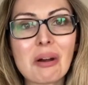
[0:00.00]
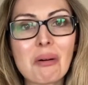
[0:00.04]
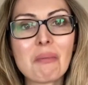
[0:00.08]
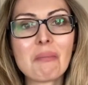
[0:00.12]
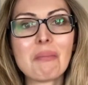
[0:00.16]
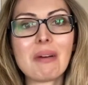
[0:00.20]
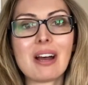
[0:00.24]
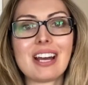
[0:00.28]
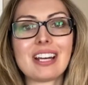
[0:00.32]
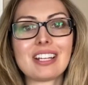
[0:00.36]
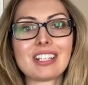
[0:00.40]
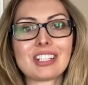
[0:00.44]

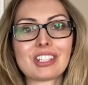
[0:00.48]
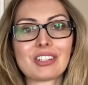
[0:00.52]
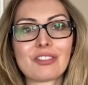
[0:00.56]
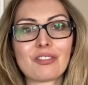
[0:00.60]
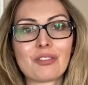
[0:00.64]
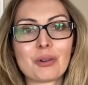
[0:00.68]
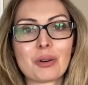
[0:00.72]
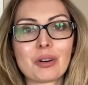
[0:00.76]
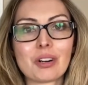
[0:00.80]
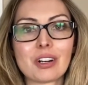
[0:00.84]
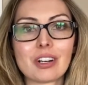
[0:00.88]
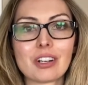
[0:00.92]
much
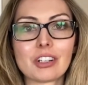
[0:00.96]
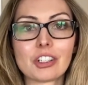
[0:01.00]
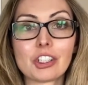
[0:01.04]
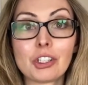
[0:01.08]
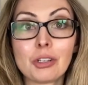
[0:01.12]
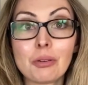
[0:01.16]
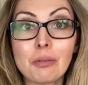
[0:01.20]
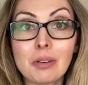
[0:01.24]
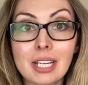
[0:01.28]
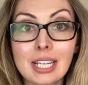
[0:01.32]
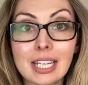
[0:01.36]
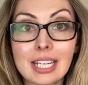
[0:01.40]
for
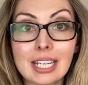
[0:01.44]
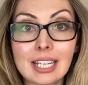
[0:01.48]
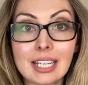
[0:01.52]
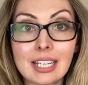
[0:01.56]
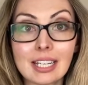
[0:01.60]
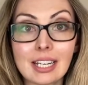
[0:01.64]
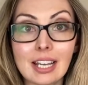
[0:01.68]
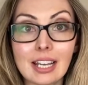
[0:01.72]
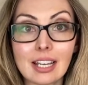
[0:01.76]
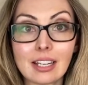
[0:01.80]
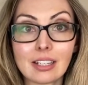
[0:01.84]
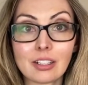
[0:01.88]
tuning in
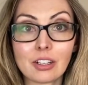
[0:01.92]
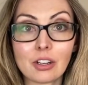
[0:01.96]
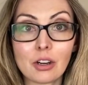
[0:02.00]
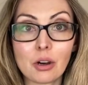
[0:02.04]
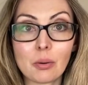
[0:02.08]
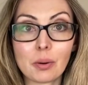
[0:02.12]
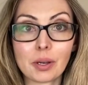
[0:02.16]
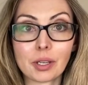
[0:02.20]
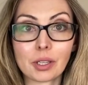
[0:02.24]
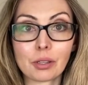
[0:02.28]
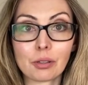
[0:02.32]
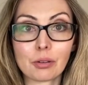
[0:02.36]
and
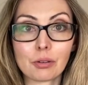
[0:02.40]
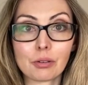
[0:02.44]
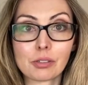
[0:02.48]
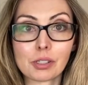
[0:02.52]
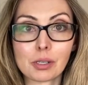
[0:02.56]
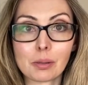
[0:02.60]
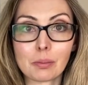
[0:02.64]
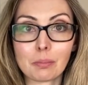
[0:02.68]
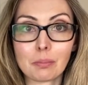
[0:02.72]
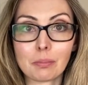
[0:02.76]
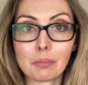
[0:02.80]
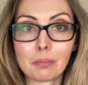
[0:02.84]
going through
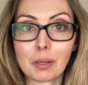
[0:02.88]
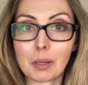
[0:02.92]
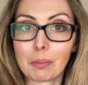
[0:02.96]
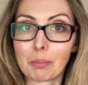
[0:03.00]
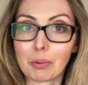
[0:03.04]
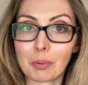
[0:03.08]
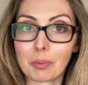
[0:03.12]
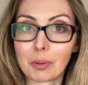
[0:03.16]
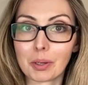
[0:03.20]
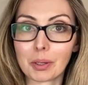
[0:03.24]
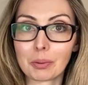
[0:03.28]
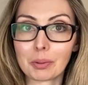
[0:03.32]
some
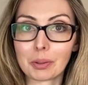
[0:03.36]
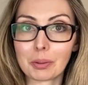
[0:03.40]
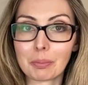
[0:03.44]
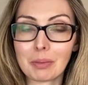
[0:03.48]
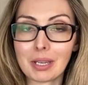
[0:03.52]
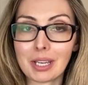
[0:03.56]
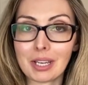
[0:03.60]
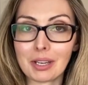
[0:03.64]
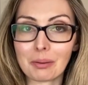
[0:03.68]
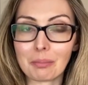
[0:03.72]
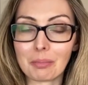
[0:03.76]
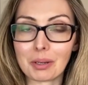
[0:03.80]
paperwork with me
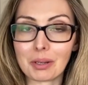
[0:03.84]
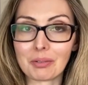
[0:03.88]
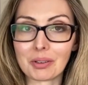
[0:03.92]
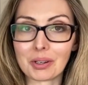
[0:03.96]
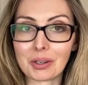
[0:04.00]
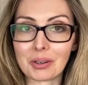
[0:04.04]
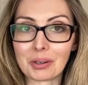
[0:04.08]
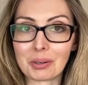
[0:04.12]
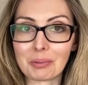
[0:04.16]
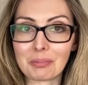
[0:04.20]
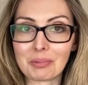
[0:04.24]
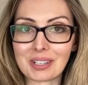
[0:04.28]
on my
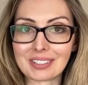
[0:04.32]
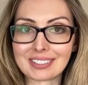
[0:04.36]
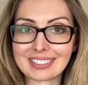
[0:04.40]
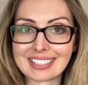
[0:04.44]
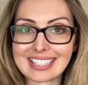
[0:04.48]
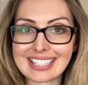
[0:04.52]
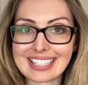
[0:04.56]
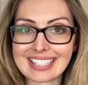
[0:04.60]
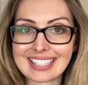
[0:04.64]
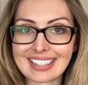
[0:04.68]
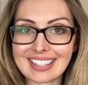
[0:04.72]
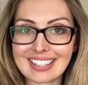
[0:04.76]
recurrent
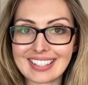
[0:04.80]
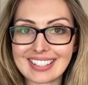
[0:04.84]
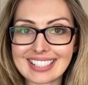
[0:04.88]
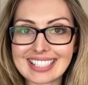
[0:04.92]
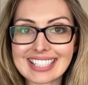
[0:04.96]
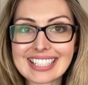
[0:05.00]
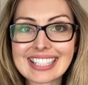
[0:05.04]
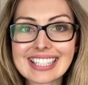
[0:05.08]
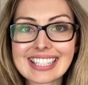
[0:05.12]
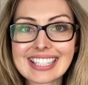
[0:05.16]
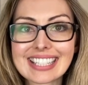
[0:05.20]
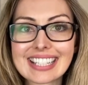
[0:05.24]
pregnancy
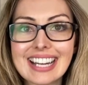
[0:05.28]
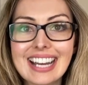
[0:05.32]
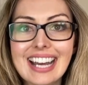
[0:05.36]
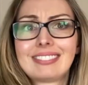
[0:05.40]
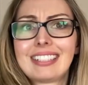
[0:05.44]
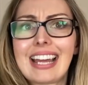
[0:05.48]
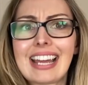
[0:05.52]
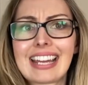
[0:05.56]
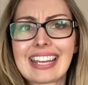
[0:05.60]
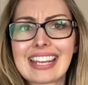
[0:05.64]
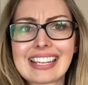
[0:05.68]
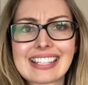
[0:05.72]
loss.
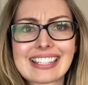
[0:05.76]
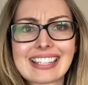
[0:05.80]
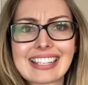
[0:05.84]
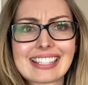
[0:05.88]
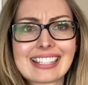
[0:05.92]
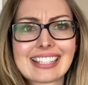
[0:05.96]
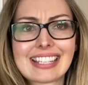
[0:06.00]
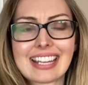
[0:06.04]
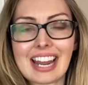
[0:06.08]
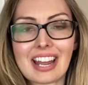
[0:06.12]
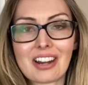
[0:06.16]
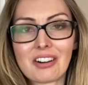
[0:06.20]
I guess that's
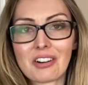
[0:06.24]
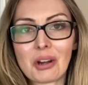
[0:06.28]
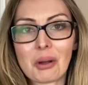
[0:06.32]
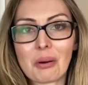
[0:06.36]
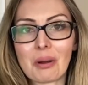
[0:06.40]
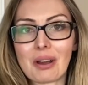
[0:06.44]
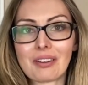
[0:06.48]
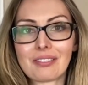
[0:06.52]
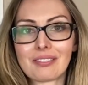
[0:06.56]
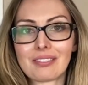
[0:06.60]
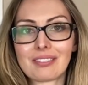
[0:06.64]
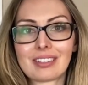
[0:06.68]
it. I don't know.
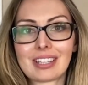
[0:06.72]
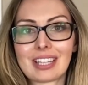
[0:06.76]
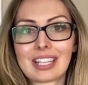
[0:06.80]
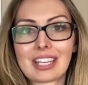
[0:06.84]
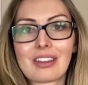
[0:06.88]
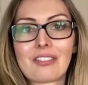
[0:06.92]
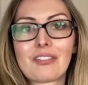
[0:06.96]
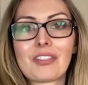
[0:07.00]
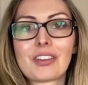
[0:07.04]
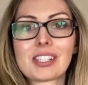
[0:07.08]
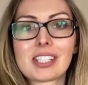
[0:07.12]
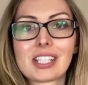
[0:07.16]

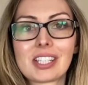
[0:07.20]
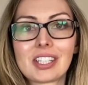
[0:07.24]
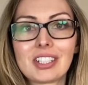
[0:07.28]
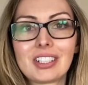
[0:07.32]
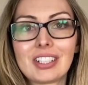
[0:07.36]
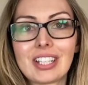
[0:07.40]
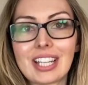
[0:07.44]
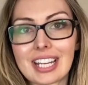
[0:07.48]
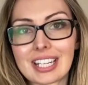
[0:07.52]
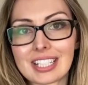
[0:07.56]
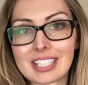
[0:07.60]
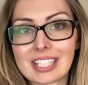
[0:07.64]
It feels a little
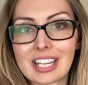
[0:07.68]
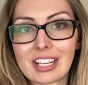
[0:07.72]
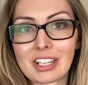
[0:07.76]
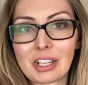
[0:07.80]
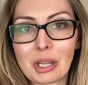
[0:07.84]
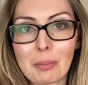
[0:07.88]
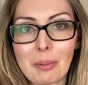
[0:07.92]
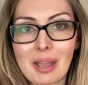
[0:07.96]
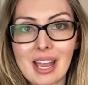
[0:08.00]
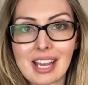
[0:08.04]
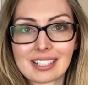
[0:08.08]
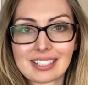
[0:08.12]

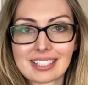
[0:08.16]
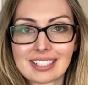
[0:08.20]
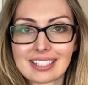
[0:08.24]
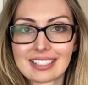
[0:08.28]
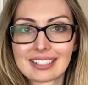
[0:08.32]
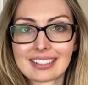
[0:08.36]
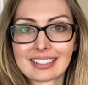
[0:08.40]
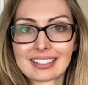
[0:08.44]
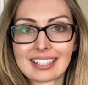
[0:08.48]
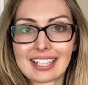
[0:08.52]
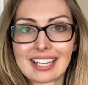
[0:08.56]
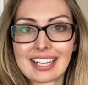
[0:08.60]
anticlimactic.
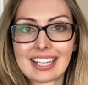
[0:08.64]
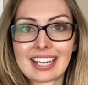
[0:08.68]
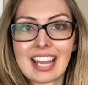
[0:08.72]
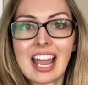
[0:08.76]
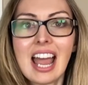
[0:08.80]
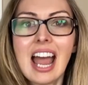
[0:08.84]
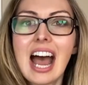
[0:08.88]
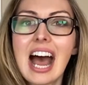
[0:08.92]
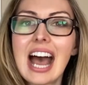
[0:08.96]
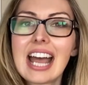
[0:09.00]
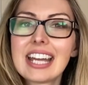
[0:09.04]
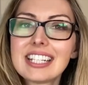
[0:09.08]
Like,
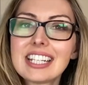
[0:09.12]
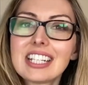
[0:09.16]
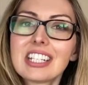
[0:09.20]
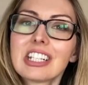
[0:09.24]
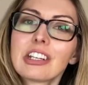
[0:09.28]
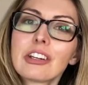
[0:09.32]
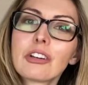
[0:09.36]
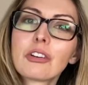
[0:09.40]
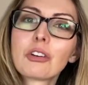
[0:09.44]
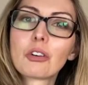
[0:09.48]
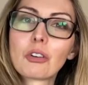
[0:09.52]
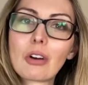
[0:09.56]
I didn't
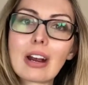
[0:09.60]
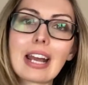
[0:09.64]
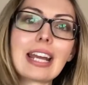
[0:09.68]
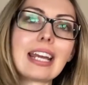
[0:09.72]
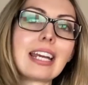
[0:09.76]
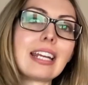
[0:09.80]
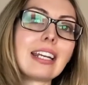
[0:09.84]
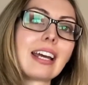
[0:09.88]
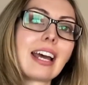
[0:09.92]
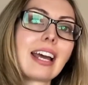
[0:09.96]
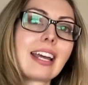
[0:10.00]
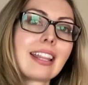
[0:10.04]
get a
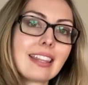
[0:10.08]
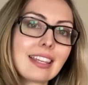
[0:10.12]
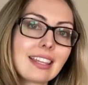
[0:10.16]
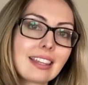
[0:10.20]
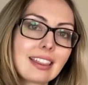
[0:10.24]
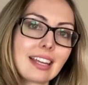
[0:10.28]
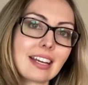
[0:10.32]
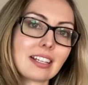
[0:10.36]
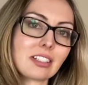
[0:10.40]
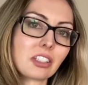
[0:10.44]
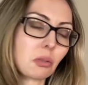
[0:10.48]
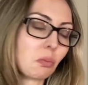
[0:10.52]
grade. I think
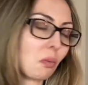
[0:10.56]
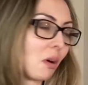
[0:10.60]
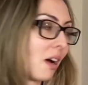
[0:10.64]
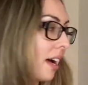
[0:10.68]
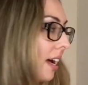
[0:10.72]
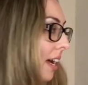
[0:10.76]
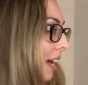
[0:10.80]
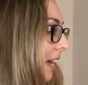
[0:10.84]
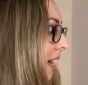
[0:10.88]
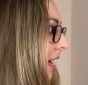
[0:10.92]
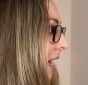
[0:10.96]
that's why.